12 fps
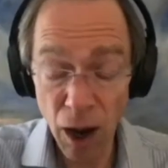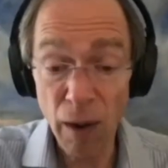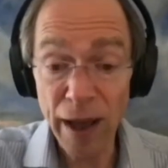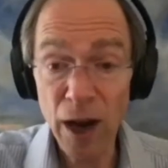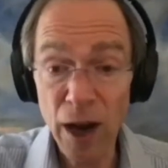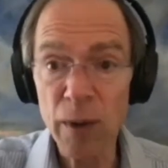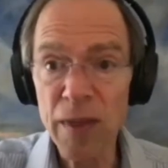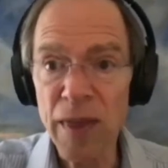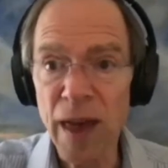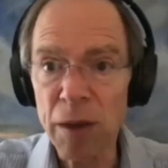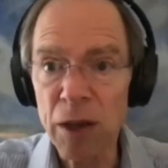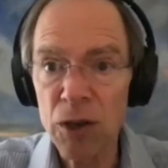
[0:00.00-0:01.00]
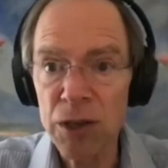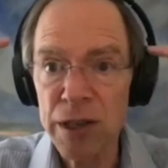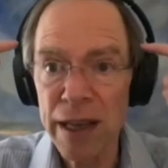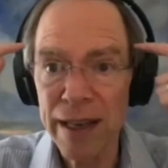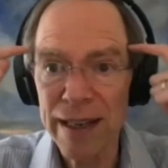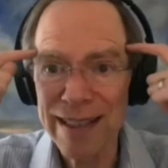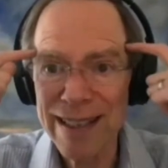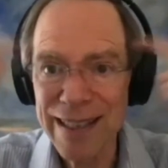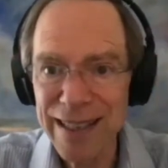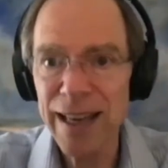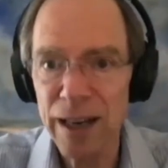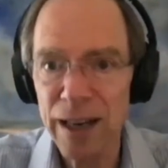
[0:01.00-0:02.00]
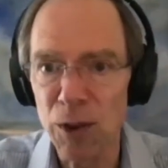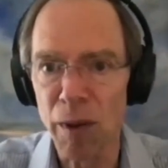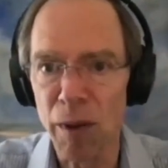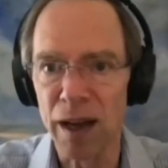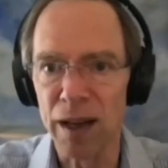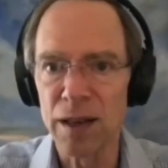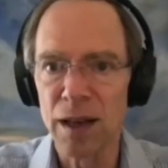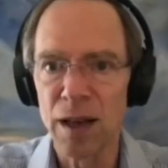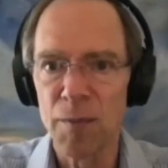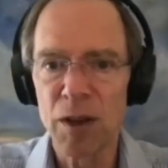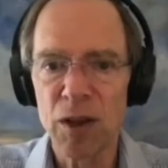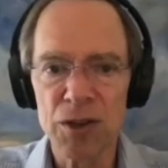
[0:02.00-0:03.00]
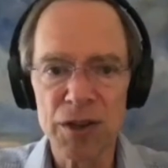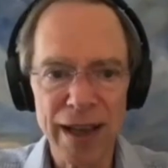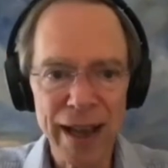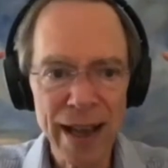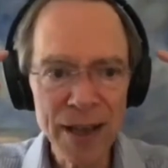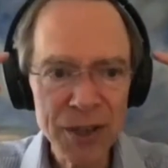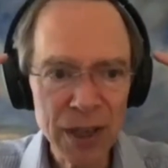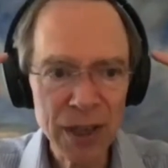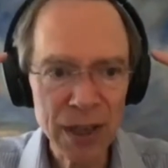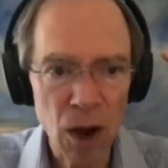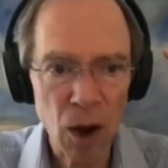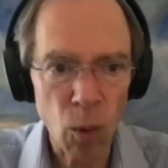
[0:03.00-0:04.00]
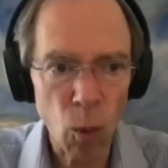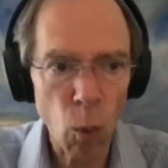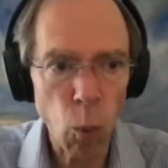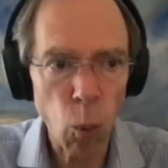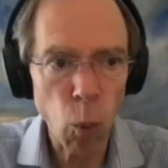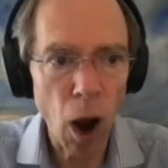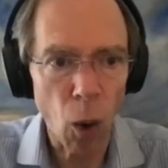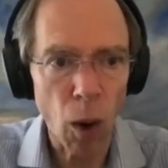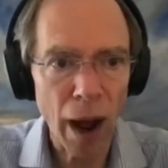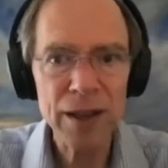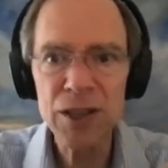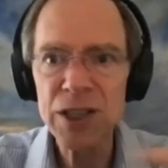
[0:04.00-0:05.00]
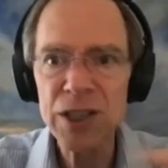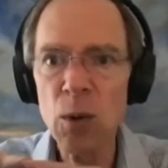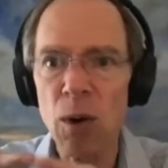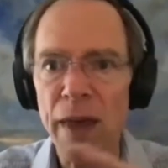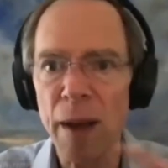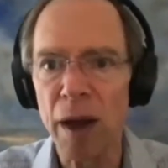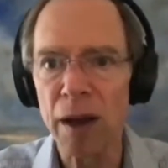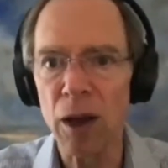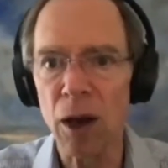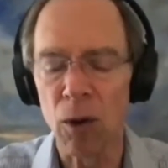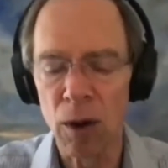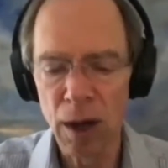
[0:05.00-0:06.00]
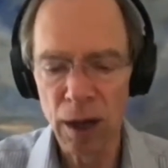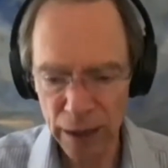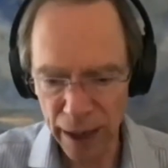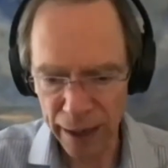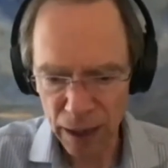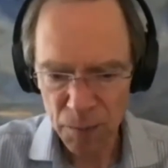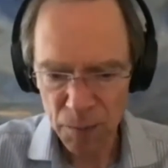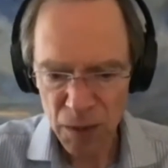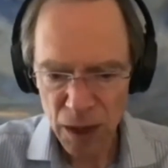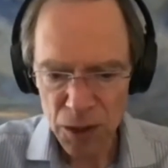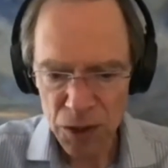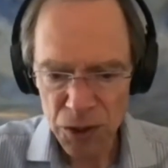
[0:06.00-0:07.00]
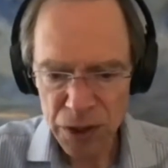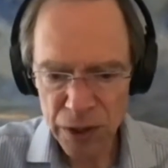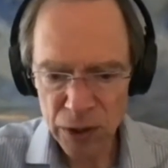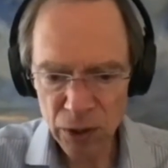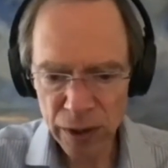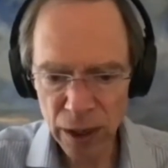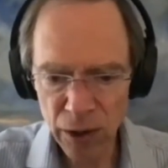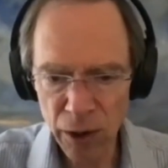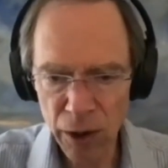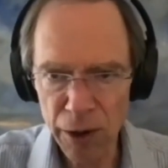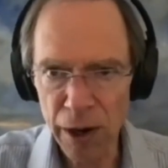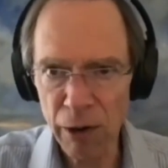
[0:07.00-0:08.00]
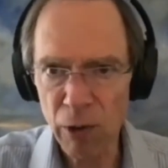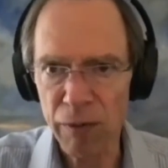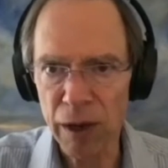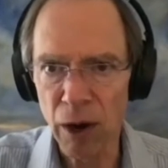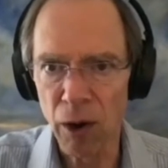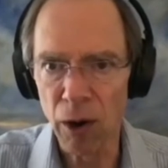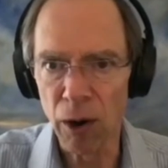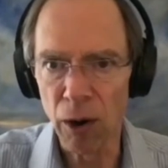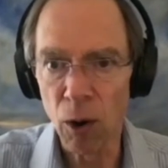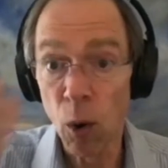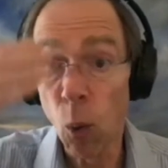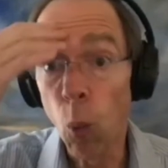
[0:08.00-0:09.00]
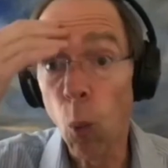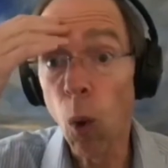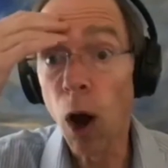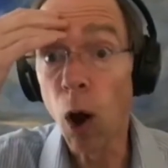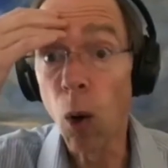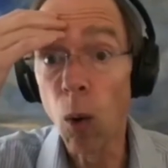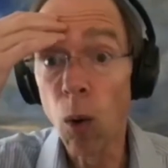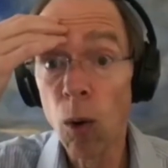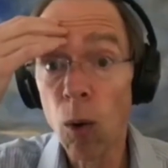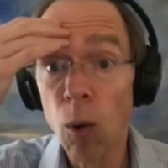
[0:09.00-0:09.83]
"Oh, I got to read that," because they can see it in their mind because they instantly go, Whoa, I can see where that might go. Like serial killer on an aircraft carrier. Whoa.